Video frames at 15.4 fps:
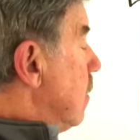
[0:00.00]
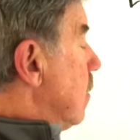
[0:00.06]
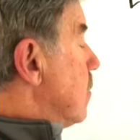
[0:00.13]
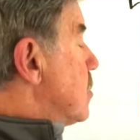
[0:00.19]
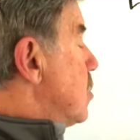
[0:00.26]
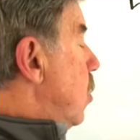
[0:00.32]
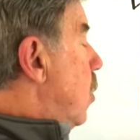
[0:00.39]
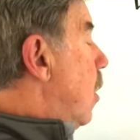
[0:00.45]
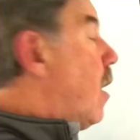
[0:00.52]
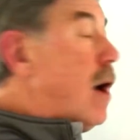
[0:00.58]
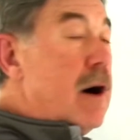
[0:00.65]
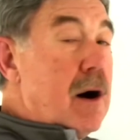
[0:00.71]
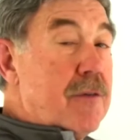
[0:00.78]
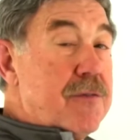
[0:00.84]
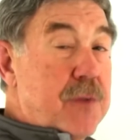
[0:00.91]
So
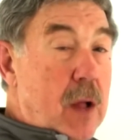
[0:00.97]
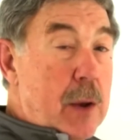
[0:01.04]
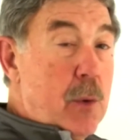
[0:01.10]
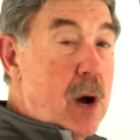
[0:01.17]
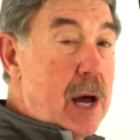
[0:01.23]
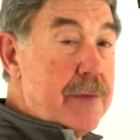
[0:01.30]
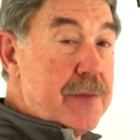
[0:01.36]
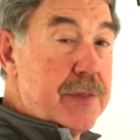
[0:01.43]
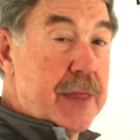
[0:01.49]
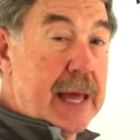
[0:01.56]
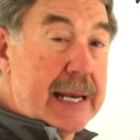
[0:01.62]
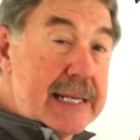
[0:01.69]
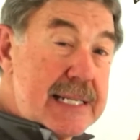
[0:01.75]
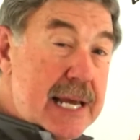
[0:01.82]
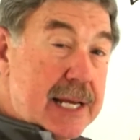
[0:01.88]
a fly rod
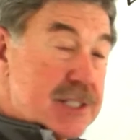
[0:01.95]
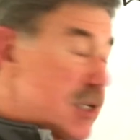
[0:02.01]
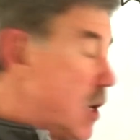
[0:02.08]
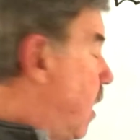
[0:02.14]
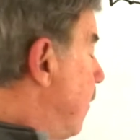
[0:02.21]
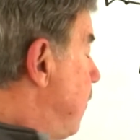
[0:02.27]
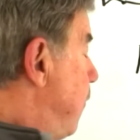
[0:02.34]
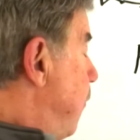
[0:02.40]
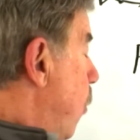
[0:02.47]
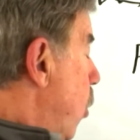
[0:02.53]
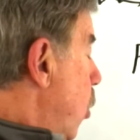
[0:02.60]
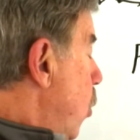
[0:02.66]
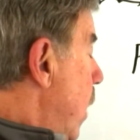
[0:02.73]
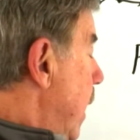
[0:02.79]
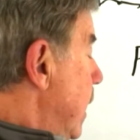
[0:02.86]
that takes a
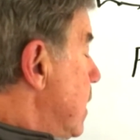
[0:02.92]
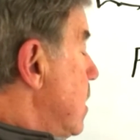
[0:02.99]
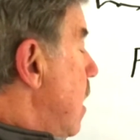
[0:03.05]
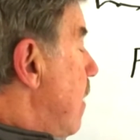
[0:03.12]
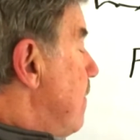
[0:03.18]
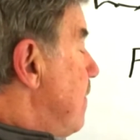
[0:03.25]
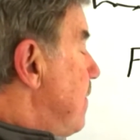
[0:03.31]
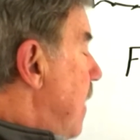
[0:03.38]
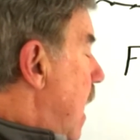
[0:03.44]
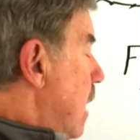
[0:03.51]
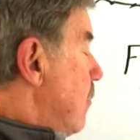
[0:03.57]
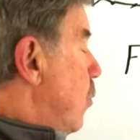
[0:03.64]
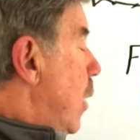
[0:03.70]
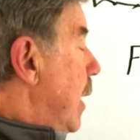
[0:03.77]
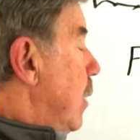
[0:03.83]
4 weight, a
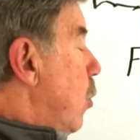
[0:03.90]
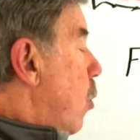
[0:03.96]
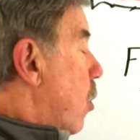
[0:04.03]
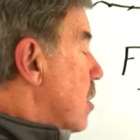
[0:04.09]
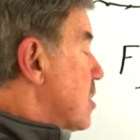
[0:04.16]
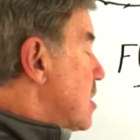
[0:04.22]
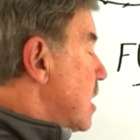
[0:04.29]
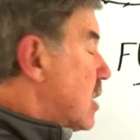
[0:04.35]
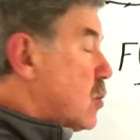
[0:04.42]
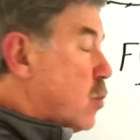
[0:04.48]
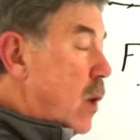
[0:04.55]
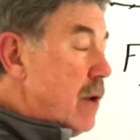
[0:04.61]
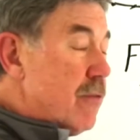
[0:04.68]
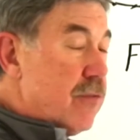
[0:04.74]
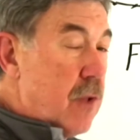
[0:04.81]
5 weight, or a 6
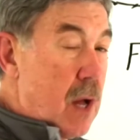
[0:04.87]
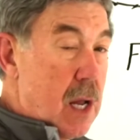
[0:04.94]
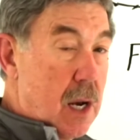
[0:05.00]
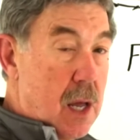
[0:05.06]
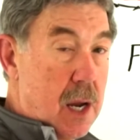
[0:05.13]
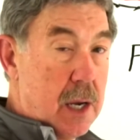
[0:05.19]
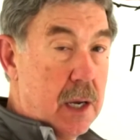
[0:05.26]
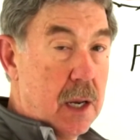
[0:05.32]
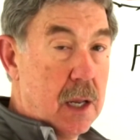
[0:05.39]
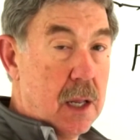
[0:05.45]
weight fly line